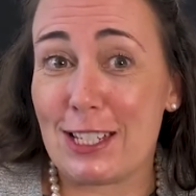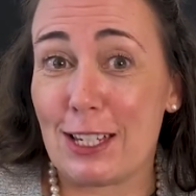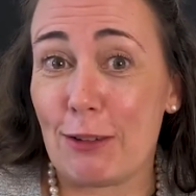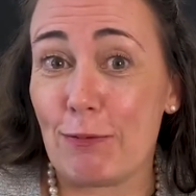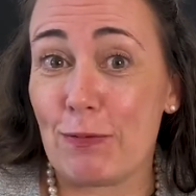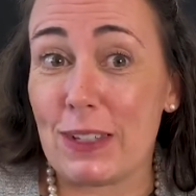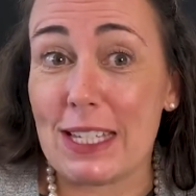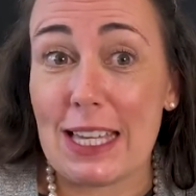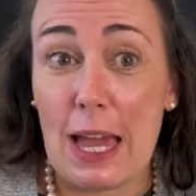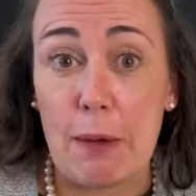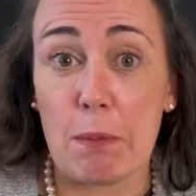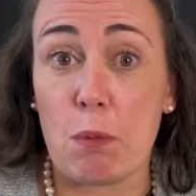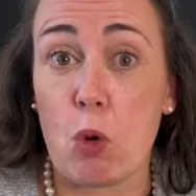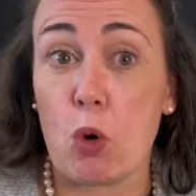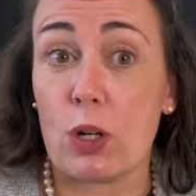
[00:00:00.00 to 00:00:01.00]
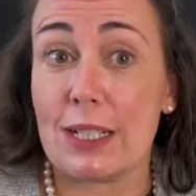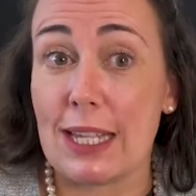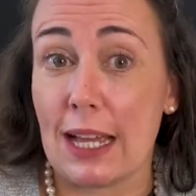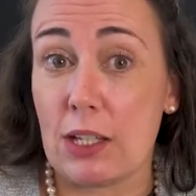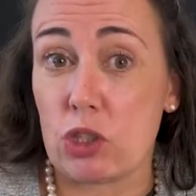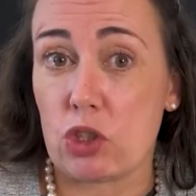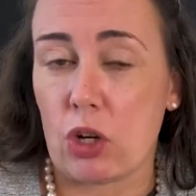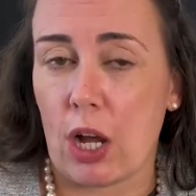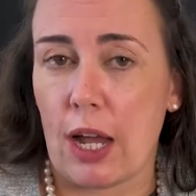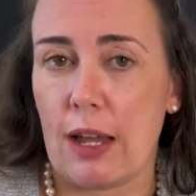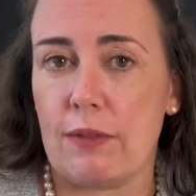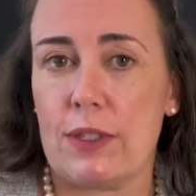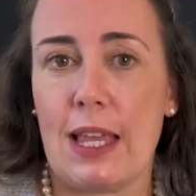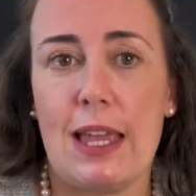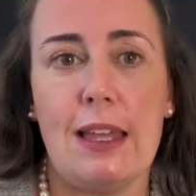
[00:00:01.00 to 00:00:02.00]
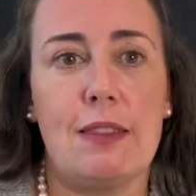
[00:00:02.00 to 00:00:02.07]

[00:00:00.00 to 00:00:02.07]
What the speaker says: To get more test drives